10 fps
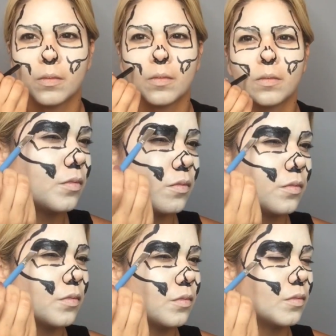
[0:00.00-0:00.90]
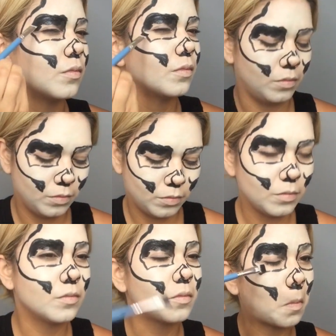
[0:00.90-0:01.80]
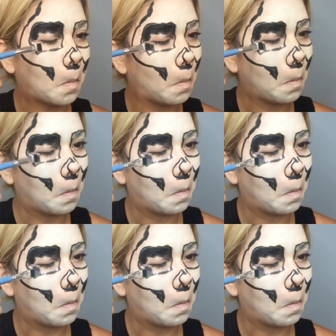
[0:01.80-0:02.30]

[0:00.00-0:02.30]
it has a little bit different shape than normal.